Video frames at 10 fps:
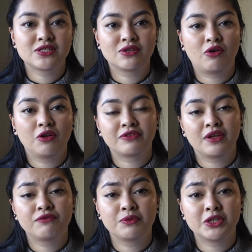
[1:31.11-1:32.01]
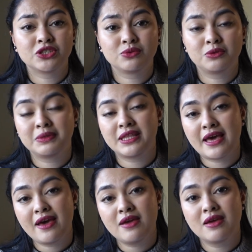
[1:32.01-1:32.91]
So all of the information will be
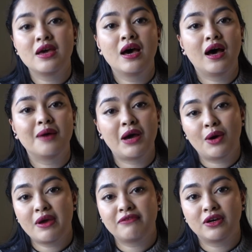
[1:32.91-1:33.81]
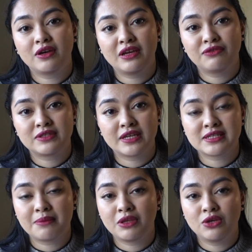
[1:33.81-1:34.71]
there. However, if there's
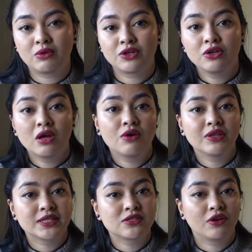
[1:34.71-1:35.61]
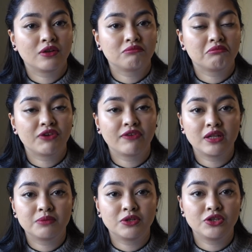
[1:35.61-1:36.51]
something you want to know that's not
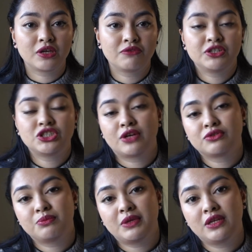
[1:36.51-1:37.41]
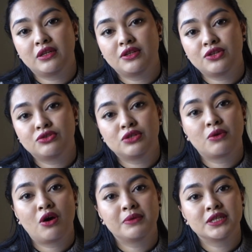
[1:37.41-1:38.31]
available, you can reach out to me in the YouTube
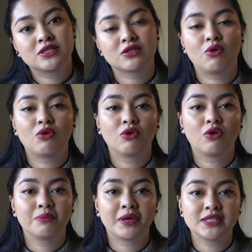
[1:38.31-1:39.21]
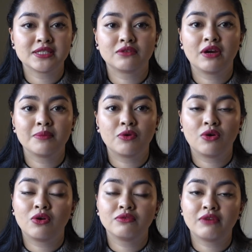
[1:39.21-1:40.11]
comments or on my Instagram or
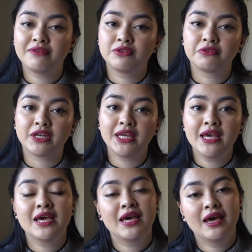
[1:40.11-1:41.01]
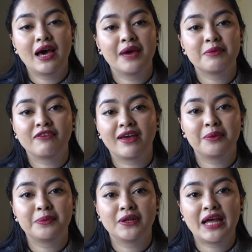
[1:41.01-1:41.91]
on Ravelry. I'm
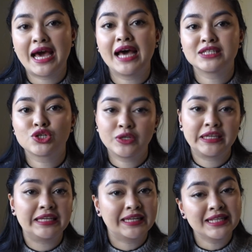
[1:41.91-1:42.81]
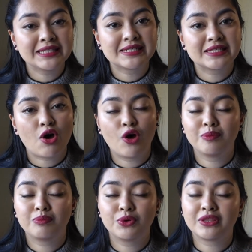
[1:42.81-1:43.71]
available as KukieKnits
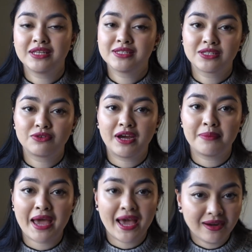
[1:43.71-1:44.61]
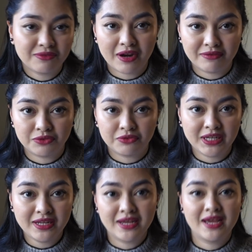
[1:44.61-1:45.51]
on both Instagram and
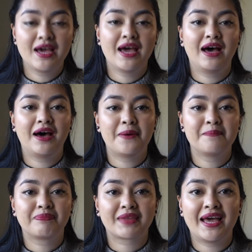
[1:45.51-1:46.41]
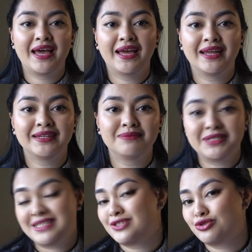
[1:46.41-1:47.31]
Ravelry. And
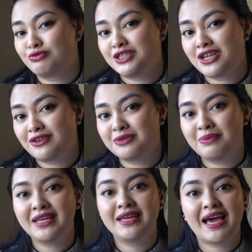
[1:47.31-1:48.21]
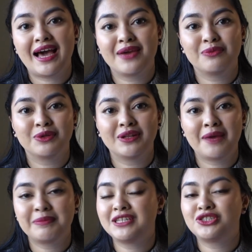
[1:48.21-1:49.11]
please do reach out to me. I will
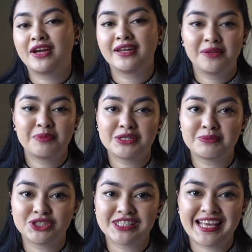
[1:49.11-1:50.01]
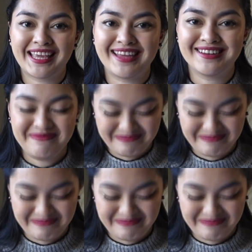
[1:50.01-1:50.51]
happily try and help you as much as I can.